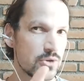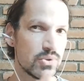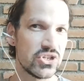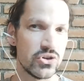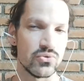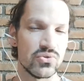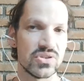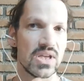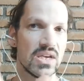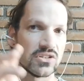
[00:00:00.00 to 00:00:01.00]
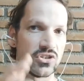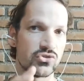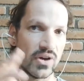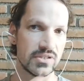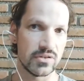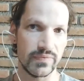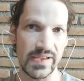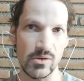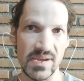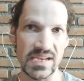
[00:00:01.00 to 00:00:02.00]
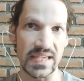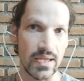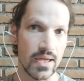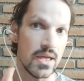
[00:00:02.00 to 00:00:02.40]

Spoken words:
would use to try to convey your meaning?